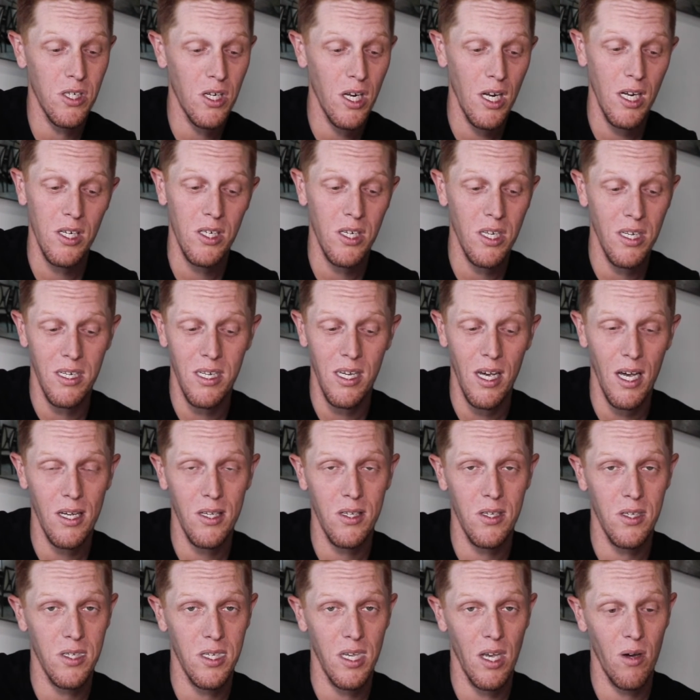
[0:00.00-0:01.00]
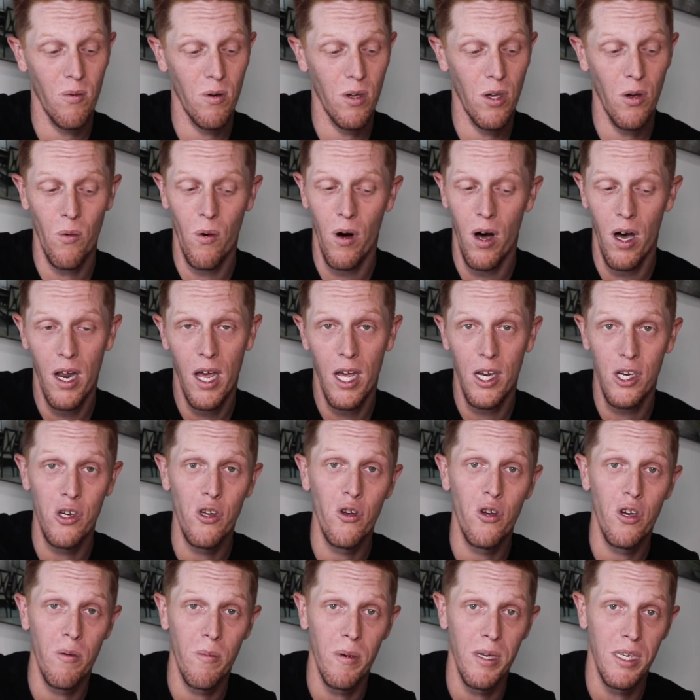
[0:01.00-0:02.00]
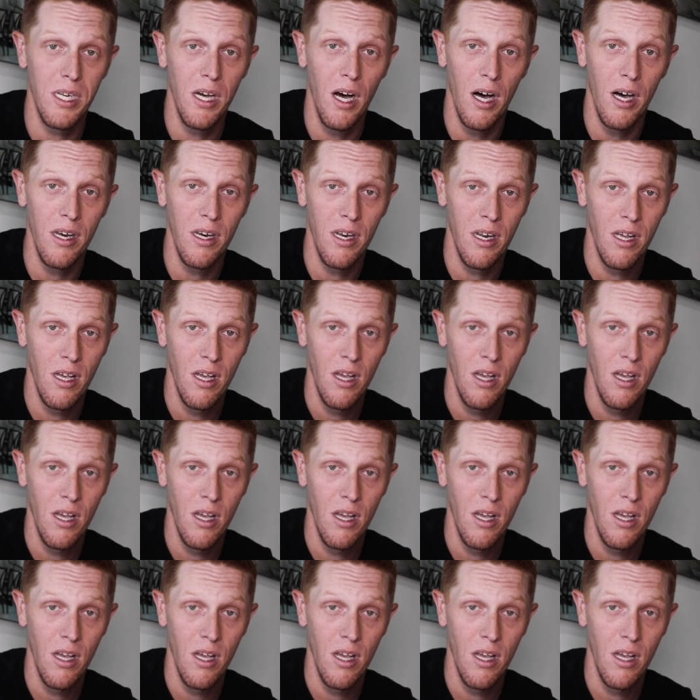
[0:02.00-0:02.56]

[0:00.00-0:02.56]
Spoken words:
change the text to say what you want, and you could be done.